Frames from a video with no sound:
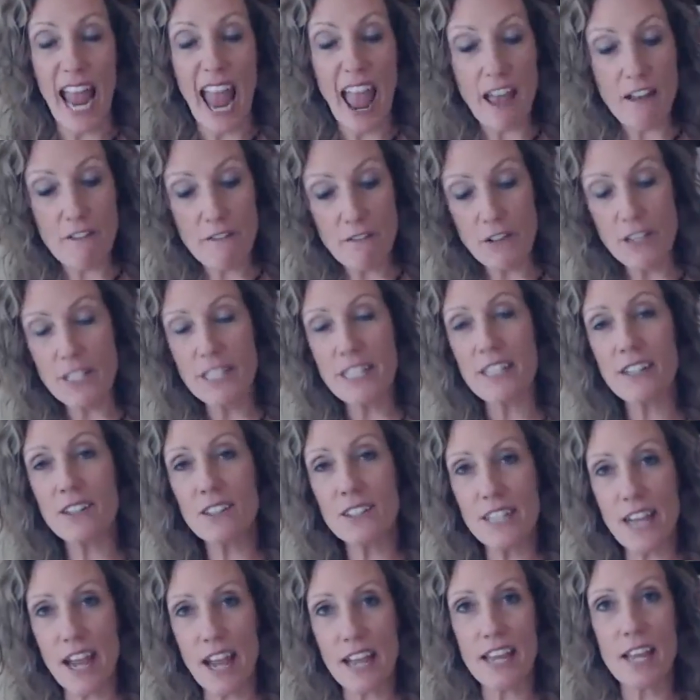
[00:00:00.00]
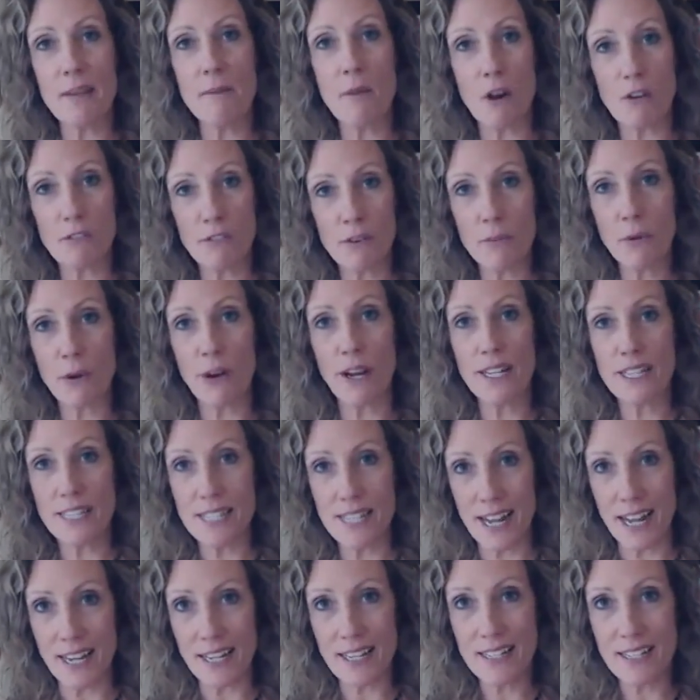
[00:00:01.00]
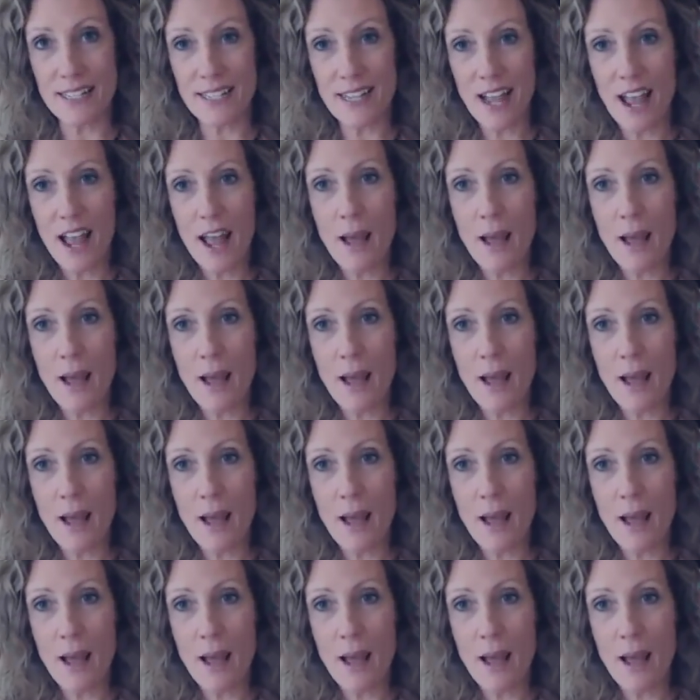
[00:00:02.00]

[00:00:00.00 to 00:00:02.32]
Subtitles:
Every single day I came home from grade 6,